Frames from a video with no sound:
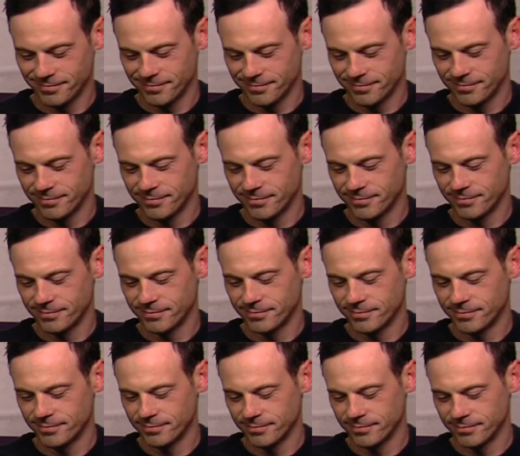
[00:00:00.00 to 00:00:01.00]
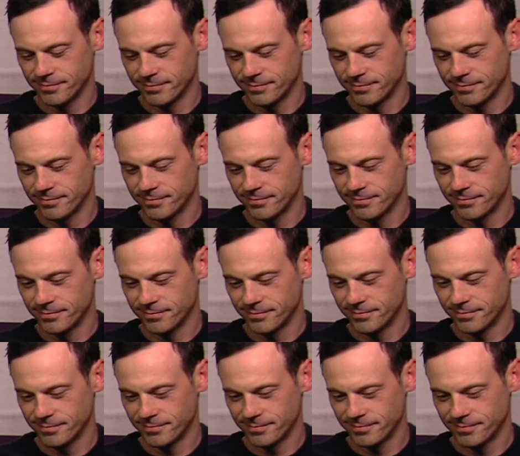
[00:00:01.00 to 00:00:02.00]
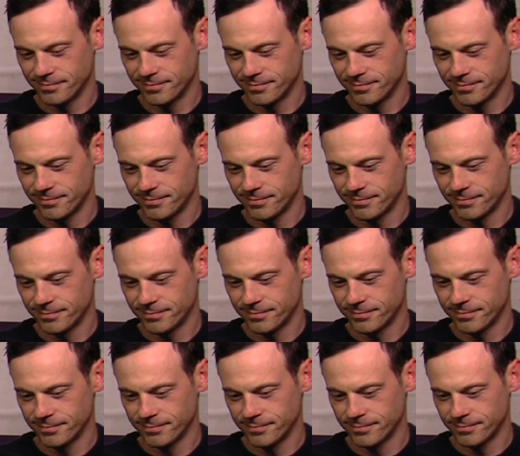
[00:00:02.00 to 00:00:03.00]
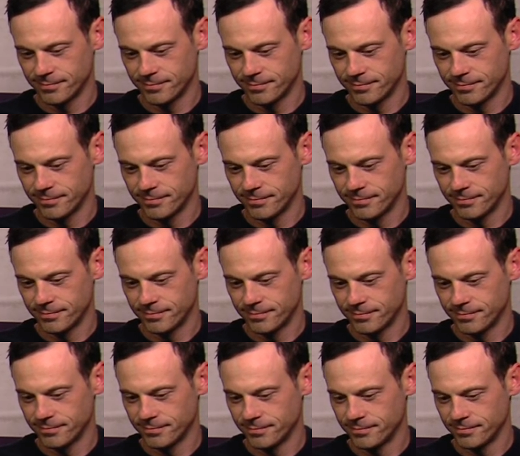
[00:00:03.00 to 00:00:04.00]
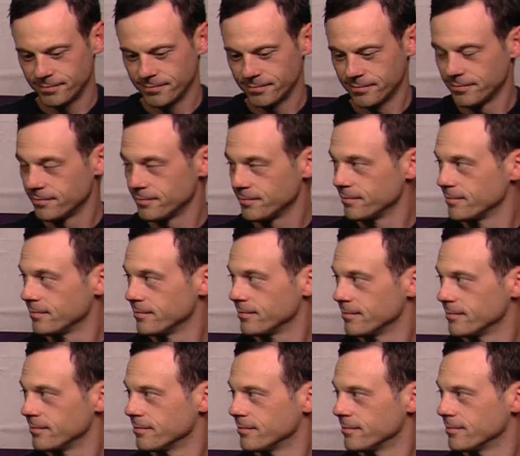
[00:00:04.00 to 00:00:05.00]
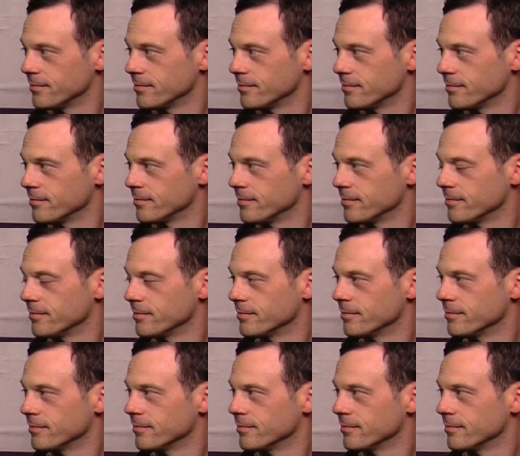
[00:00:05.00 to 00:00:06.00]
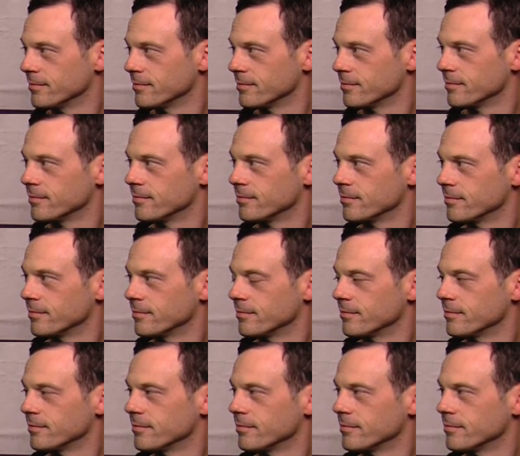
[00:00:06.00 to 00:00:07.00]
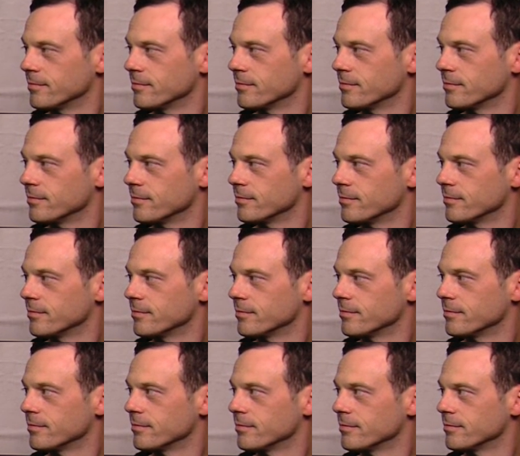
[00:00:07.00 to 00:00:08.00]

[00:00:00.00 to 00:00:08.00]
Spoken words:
No words are spoken by the person on screen.